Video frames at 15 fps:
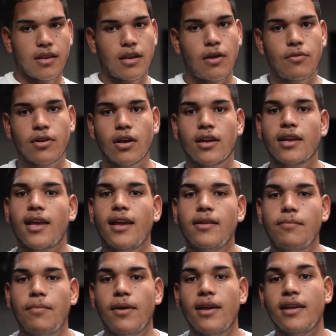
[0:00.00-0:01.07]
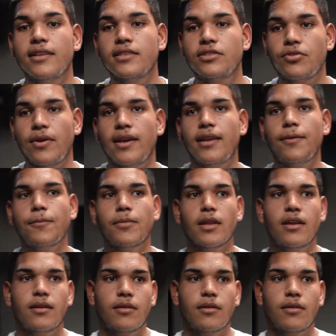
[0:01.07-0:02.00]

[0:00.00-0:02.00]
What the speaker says: Now we're gonna get into training.